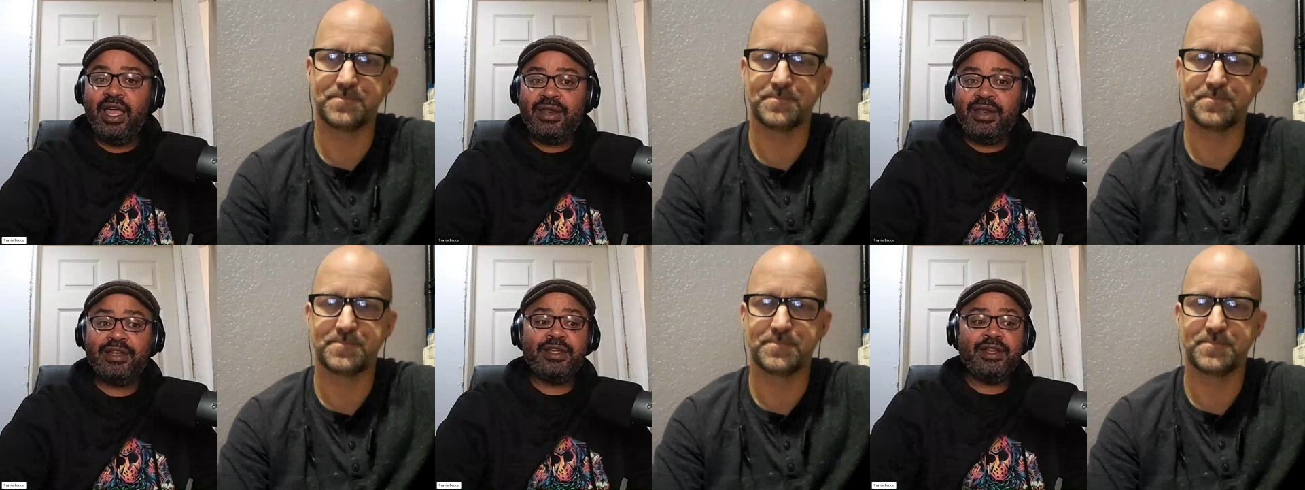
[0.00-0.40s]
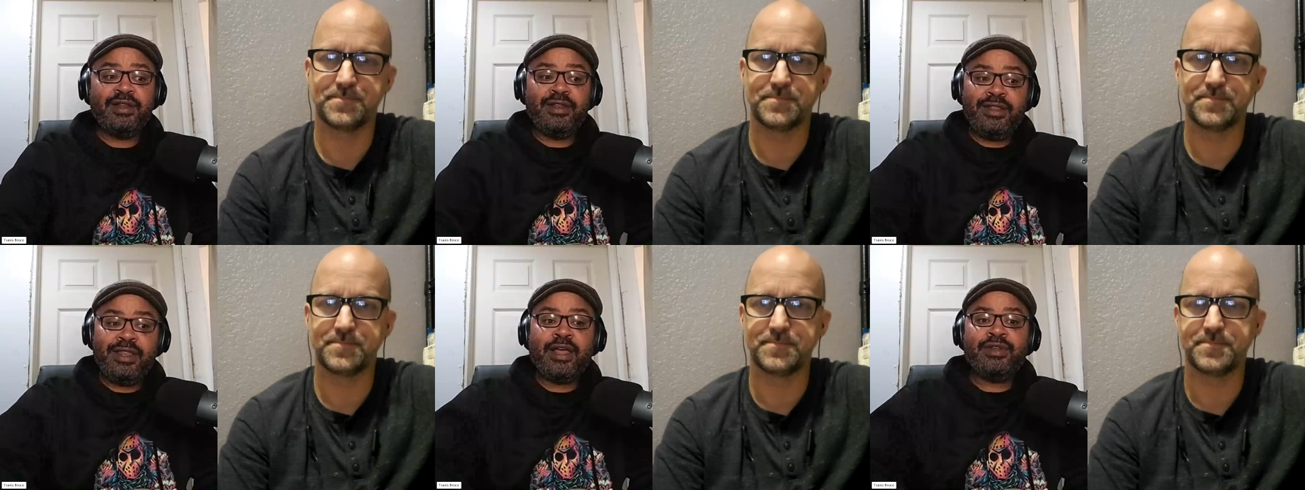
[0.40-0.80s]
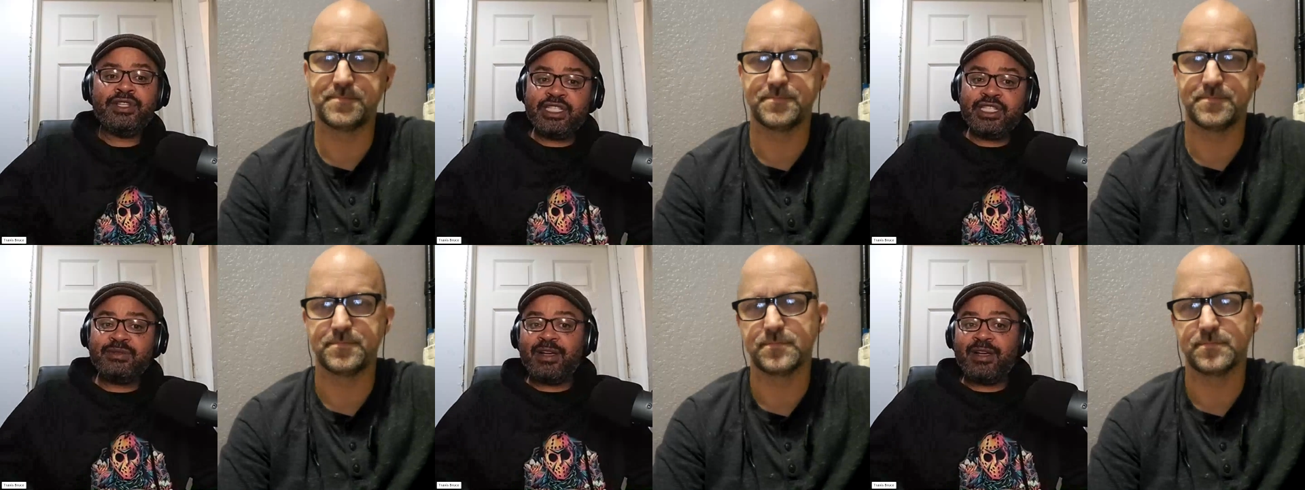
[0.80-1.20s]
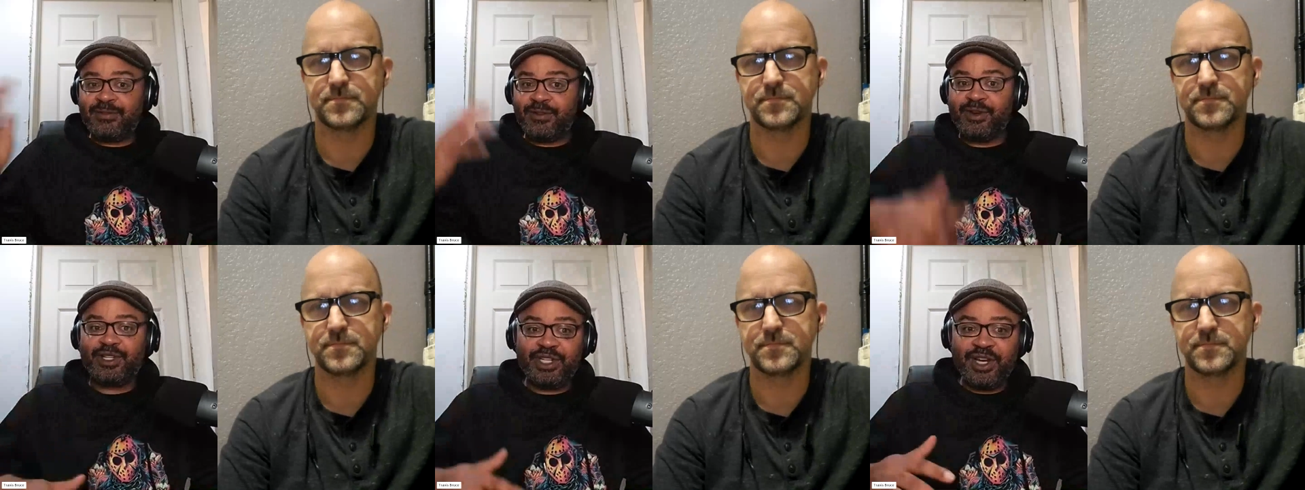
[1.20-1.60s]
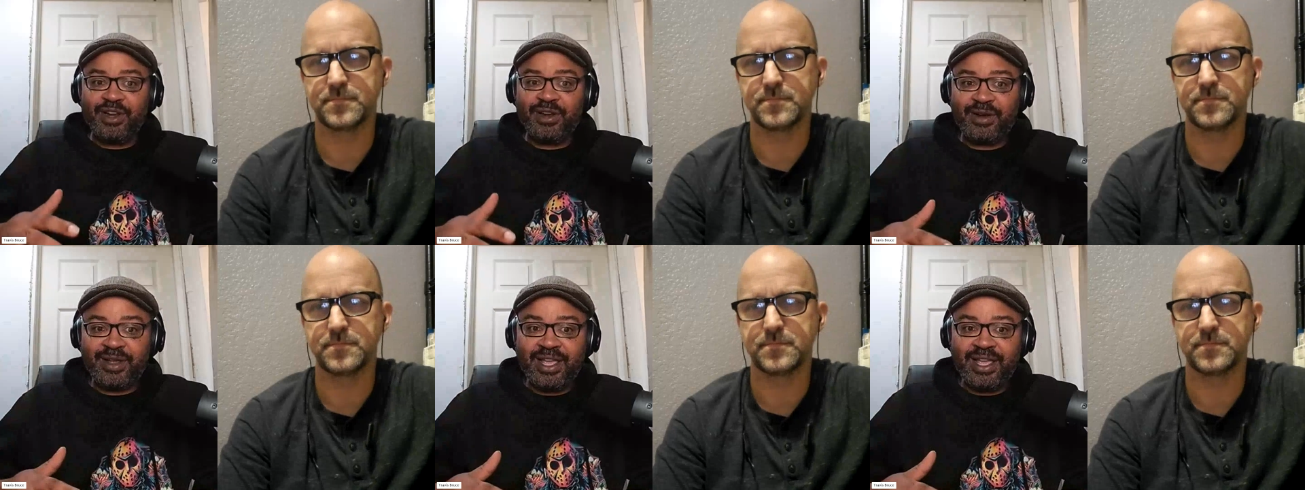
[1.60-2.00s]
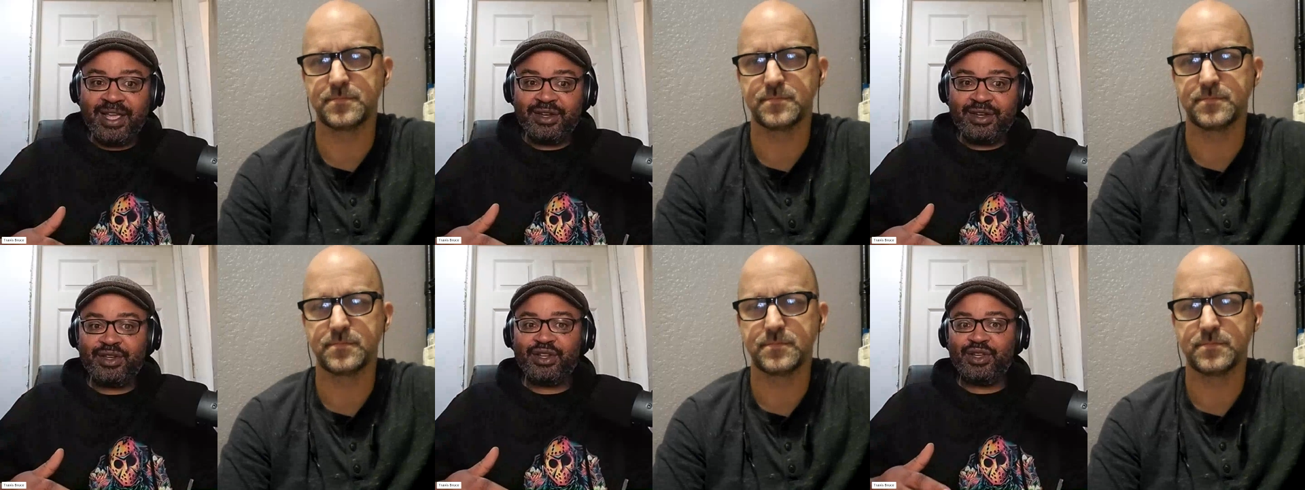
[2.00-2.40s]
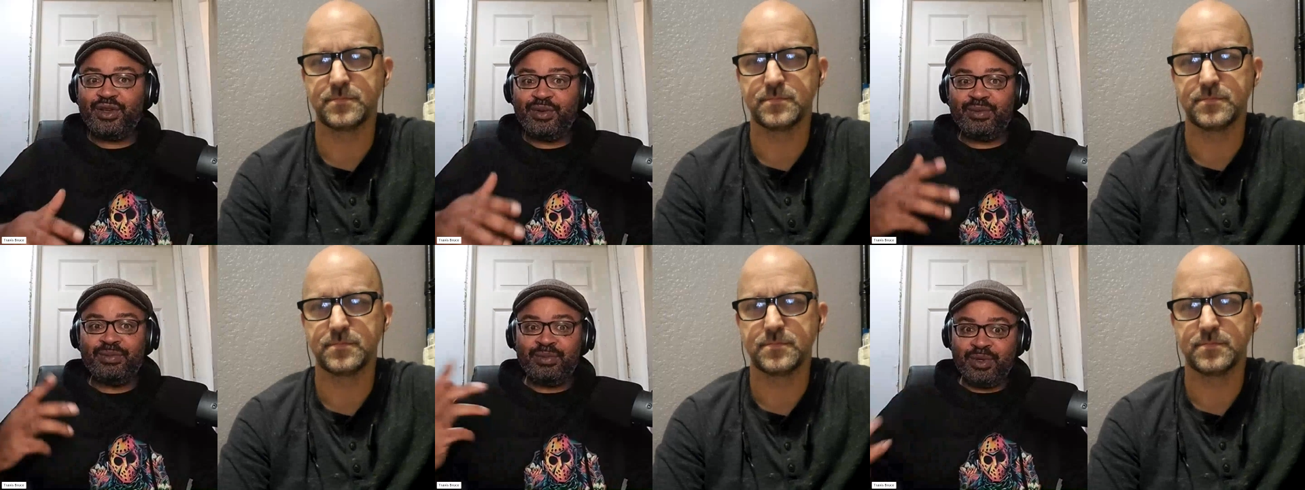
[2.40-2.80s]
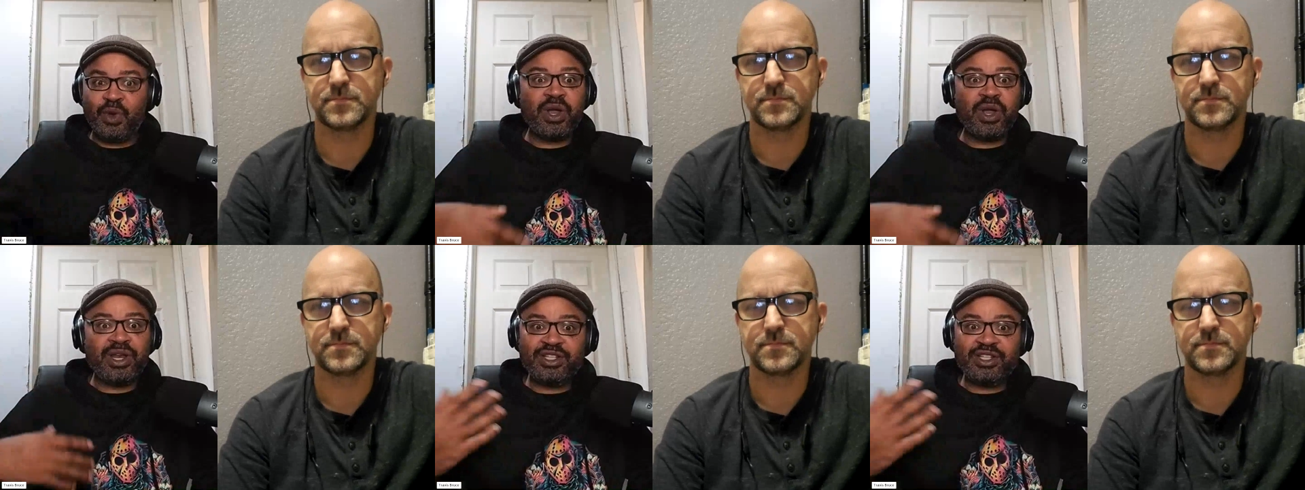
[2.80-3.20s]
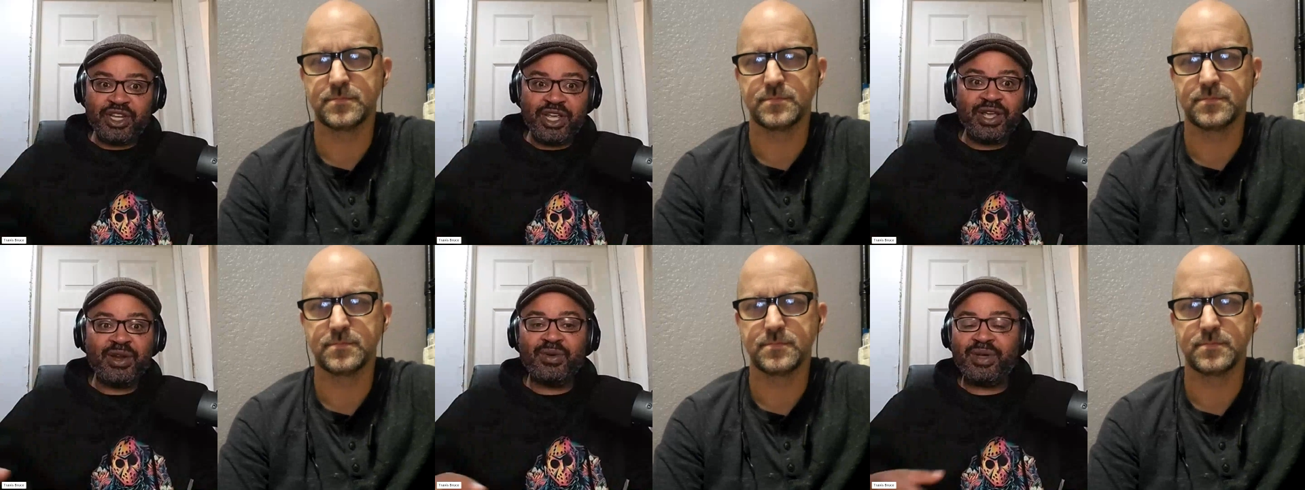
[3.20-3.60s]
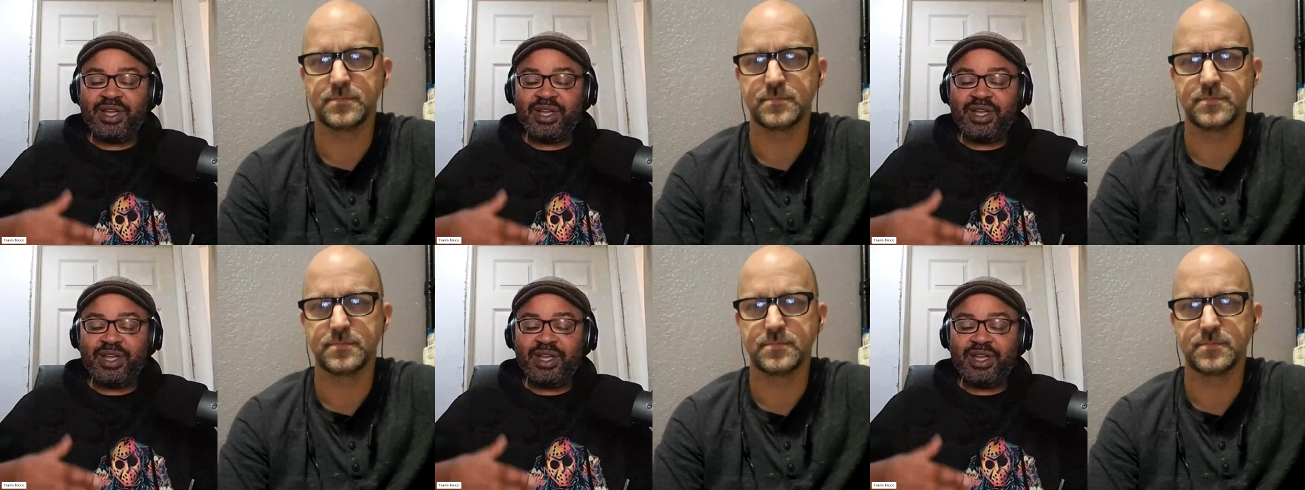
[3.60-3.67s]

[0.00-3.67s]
Speaker 1: And now this is my first year into doing this channel,